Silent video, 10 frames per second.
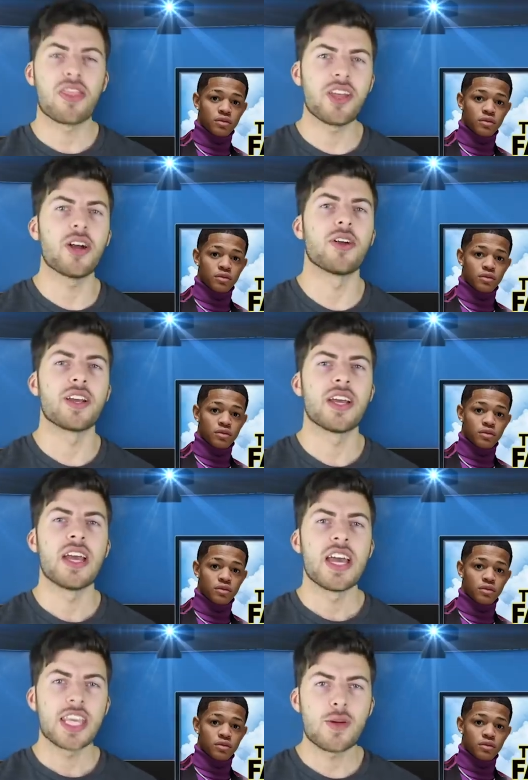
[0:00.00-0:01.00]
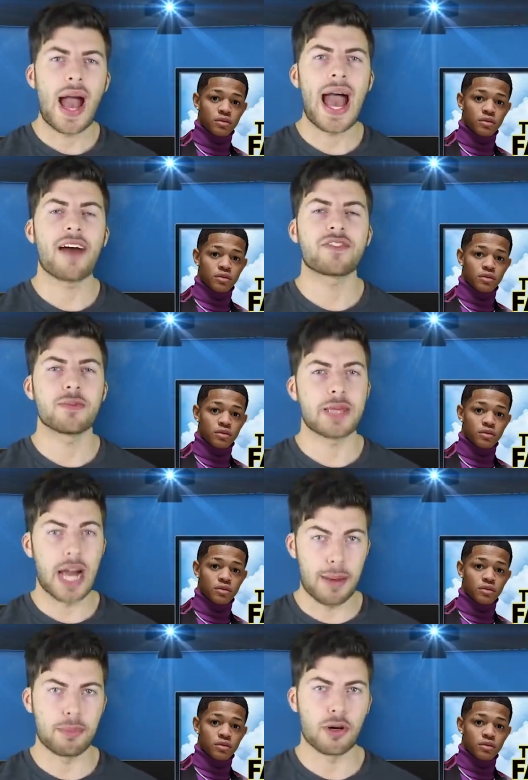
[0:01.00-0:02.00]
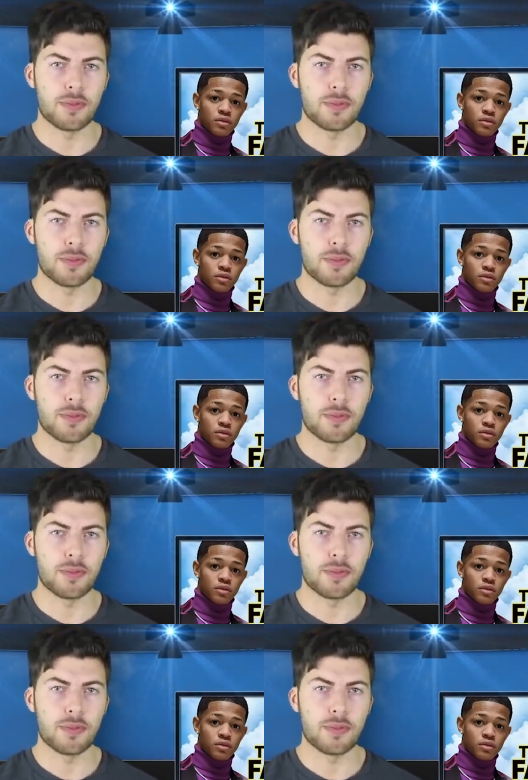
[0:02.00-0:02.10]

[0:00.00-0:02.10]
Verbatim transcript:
Speaker 1: Third, you have to be humble.